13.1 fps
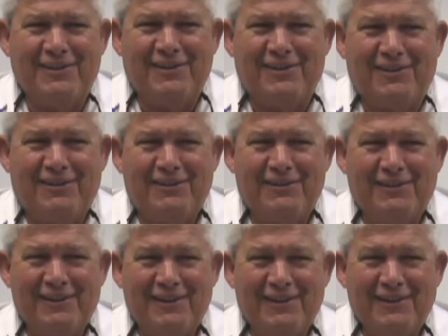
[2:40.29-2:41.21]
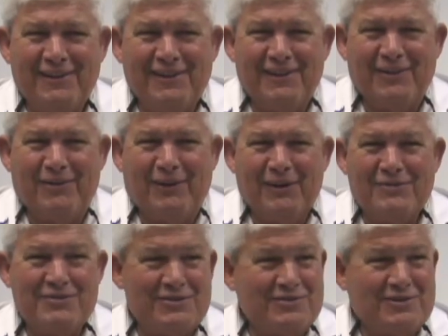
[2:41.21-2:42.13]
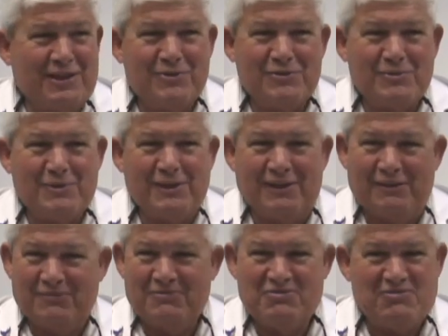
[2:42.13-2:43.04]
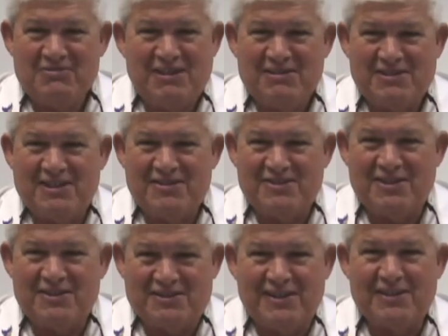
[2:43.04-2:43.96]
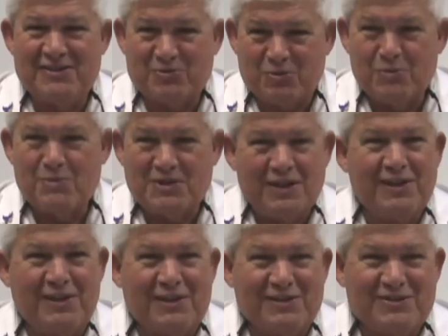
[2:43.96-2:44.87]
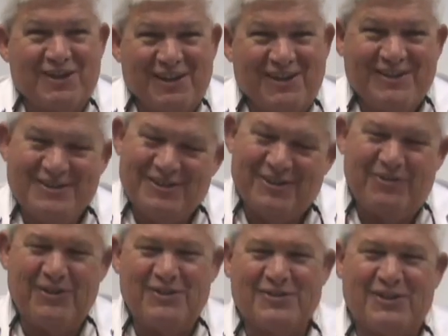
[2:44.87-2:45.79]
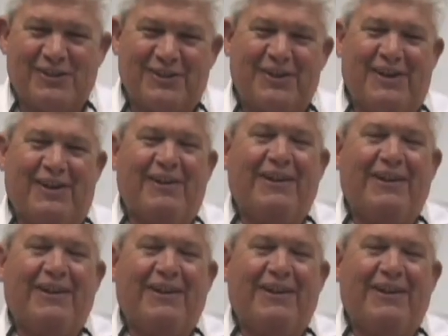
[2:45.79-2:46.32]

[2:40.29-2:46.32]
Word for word: you know why don't you just say what you mean? That's not GSE, it's Group Study Exchange, you know, things like that.